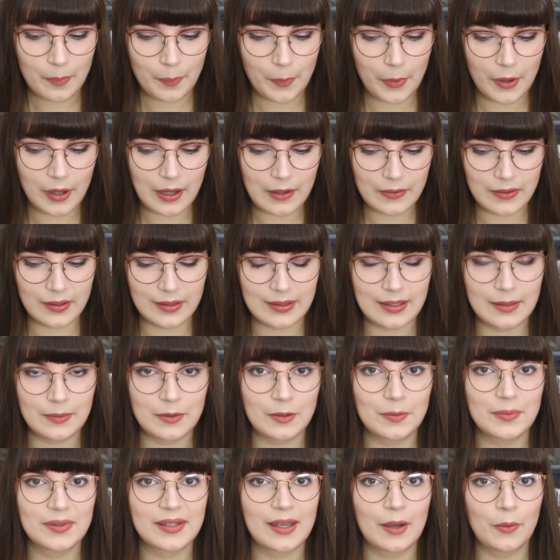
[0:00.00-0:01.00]
but if the
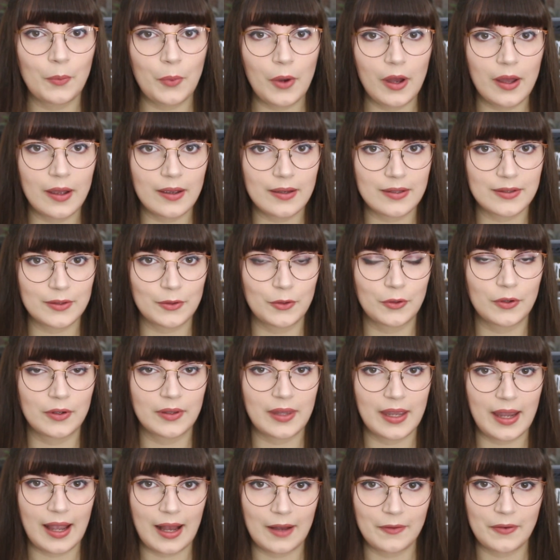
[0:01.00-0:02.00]
symptoms get worse or
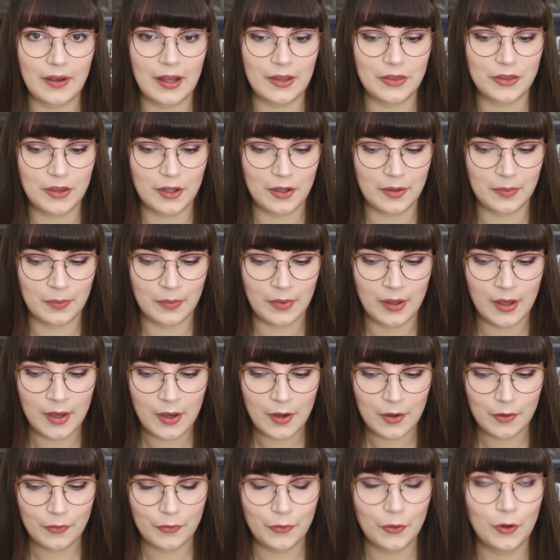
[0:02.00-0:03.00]
they have had them
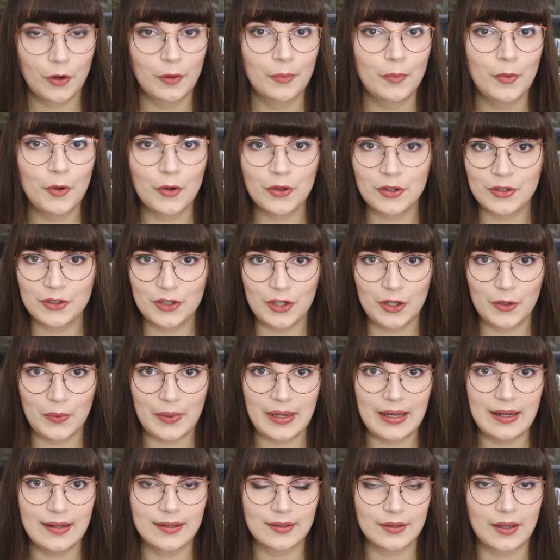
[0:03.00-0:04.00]
for more than 2
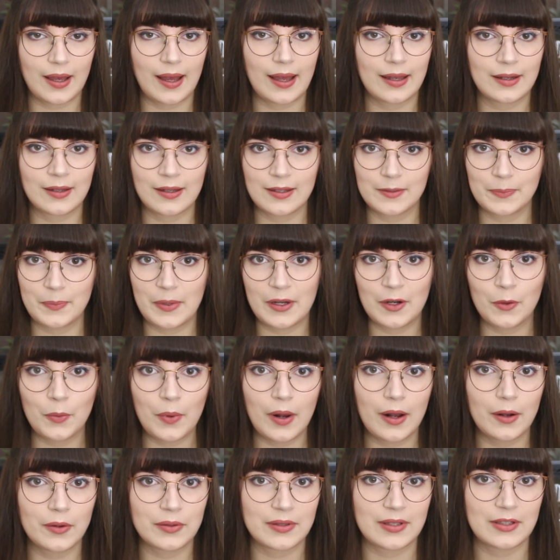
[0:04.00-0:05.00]
weeks and it's been a
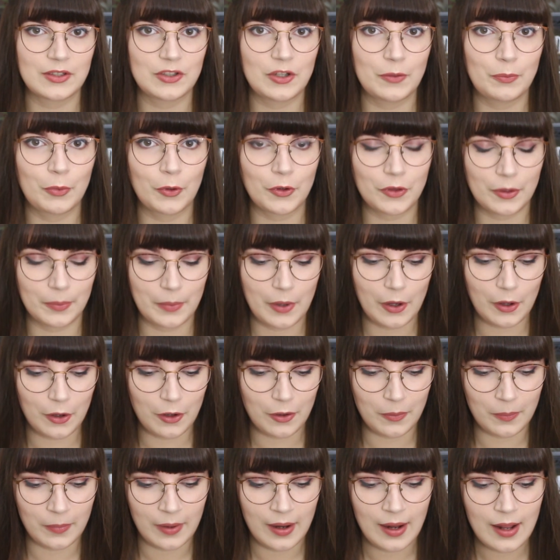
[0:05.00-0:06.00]
while since you brought them
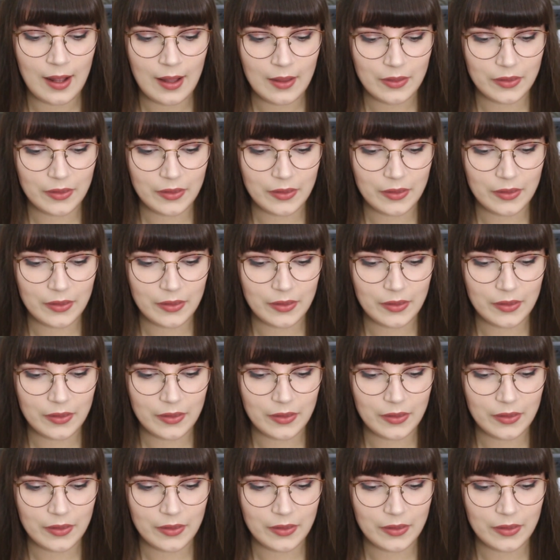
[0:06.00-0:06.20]
home,